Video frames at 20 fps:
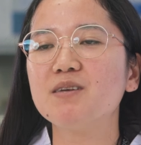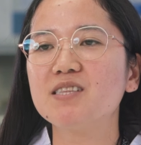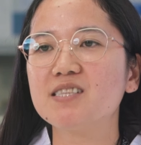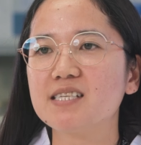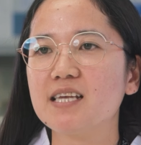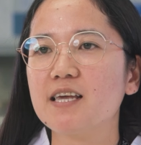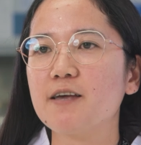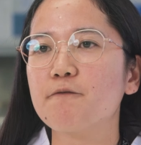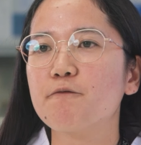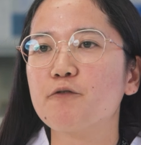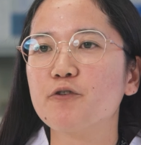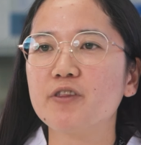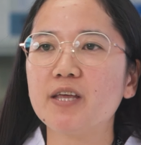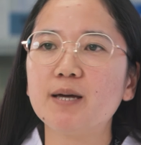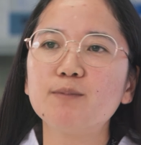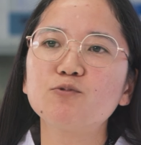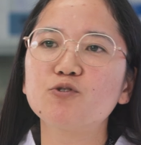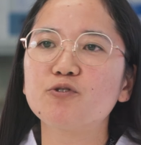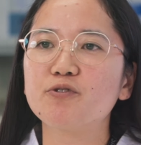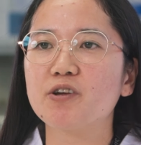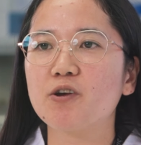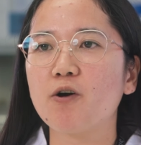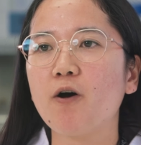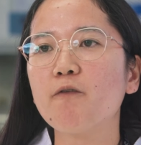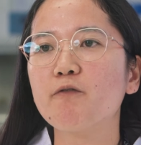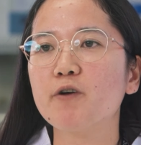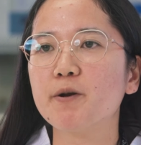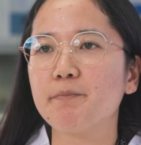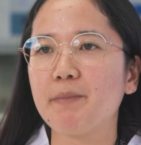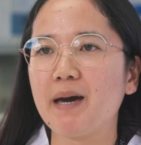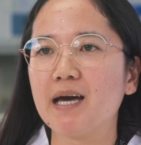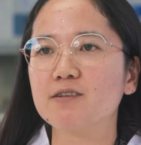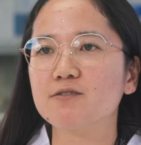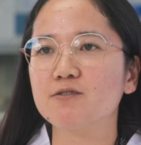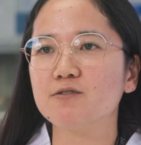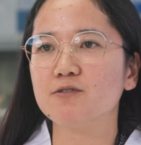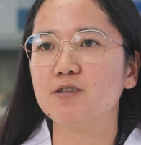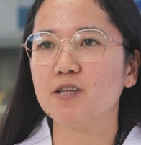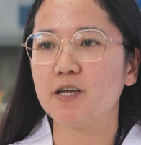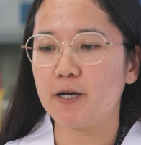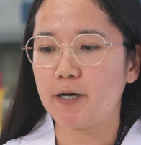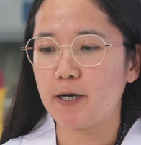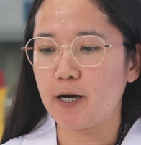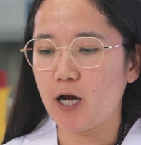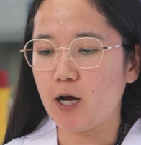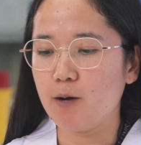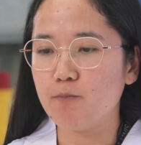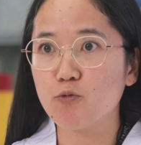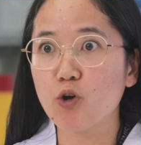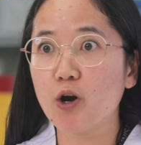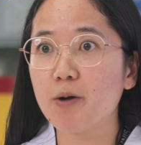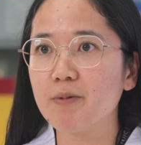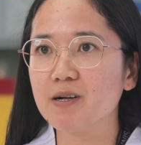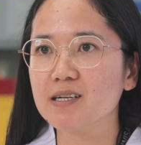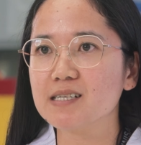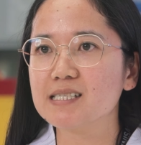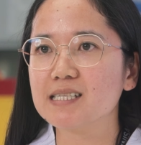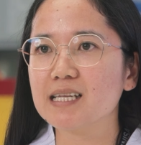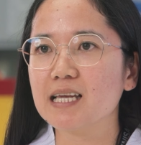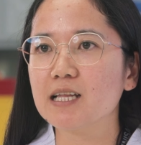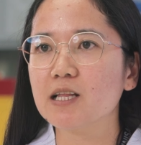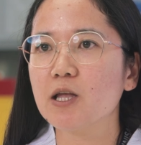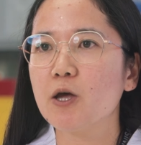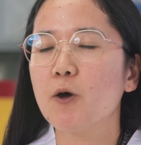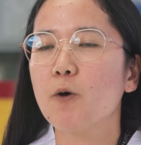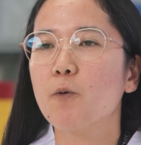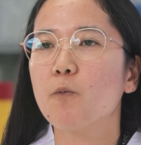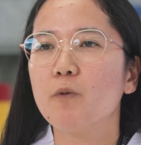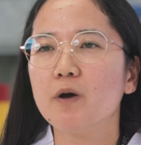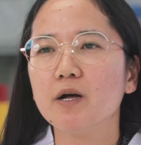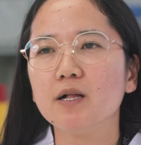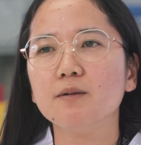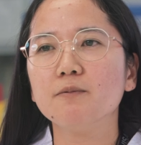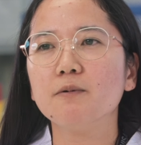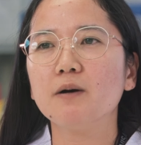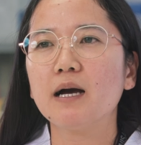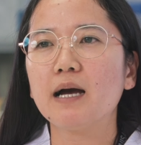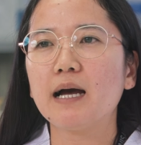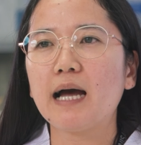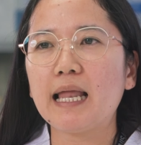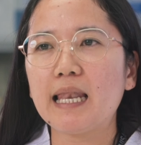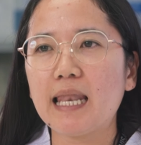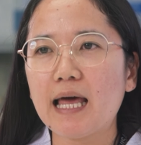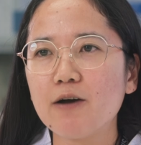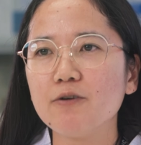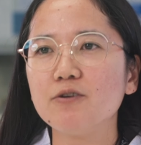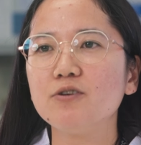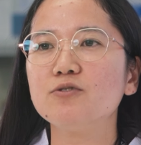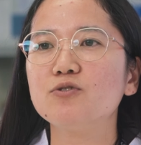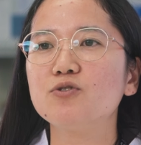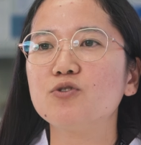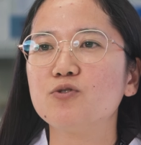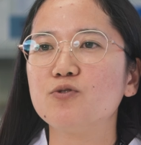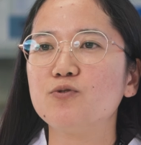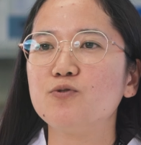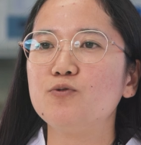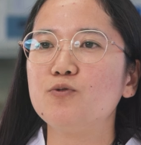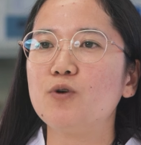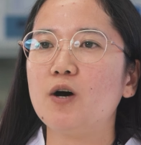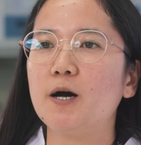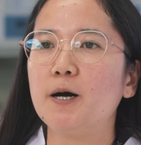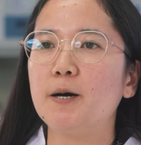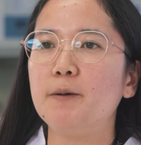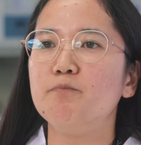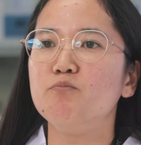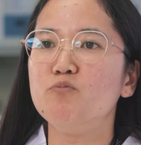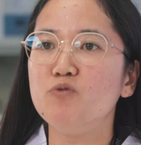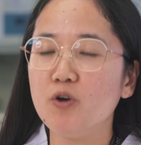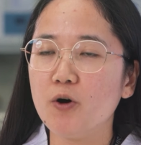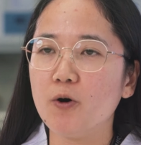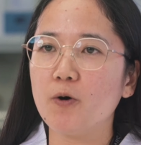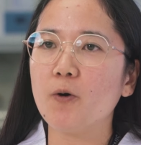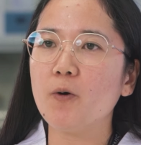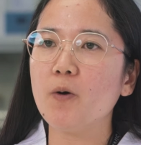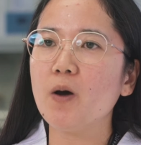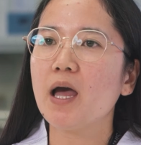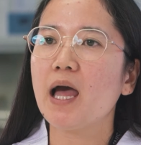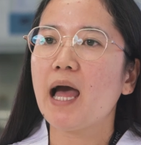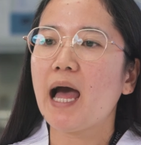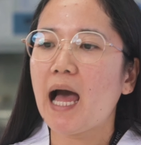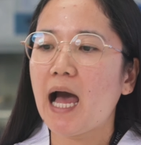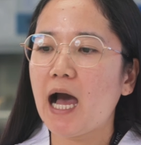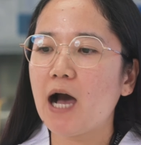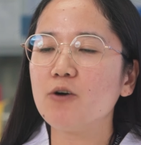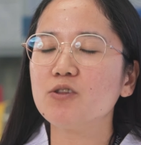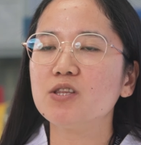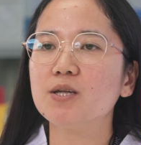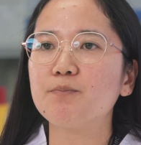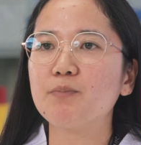it takes for them to recover back to their normal state will allow you to know how the